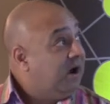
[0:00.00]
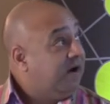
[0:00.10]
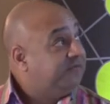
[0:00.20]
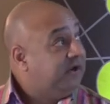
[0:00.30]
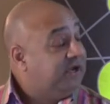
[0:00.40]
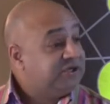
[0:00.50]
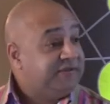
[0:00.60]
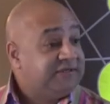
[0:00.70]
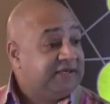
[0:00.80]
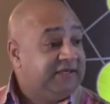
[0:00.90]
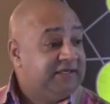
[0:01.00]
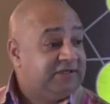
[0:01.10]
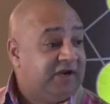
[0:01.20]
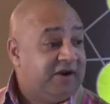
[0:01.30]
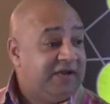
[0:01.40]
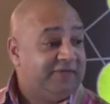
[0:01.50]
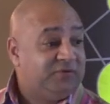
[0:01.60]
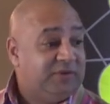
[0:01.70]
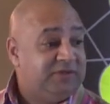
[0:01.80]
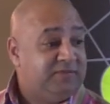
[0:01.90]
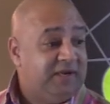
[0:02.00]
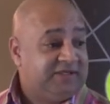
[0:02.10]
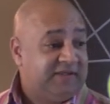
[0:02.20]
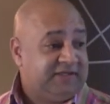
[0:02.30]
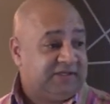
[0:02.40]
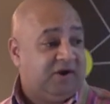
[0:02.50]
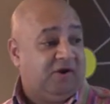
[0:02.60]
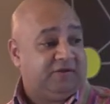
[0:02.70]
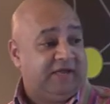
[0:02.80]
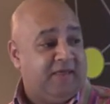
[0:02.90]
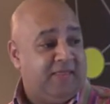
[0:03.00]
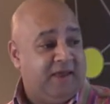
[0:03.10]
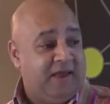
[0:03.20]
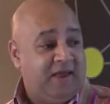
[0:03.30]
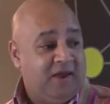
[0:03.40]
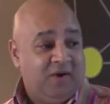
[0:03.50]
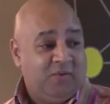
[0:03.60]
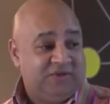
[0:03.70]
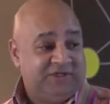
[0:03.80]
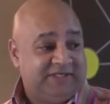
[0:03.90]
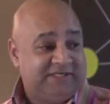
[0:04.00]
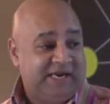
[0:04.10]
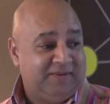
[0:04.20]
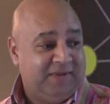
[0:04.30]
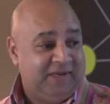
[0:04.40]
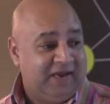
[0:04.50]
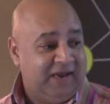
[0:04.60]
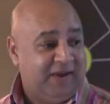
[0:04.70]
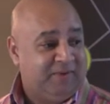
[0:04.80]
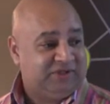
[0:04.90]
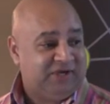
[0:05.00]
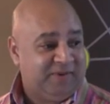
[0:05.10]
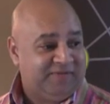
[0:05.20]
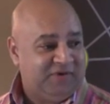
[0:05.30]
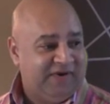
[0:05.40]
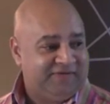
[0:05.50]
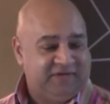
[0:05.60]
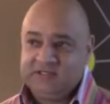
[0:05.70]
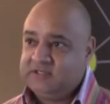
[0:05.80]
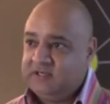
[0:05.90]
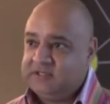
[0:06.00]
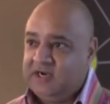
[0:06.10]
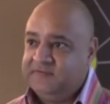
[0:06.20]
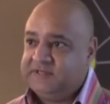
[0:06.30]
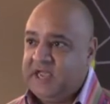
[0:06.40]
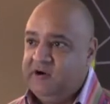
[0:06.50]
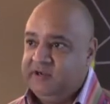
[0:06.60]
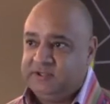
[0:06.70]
after lunch, and the second is that I only have 20 minutes, and there's a clock down there which is telling me how much time I've got left, and it's kind of scary.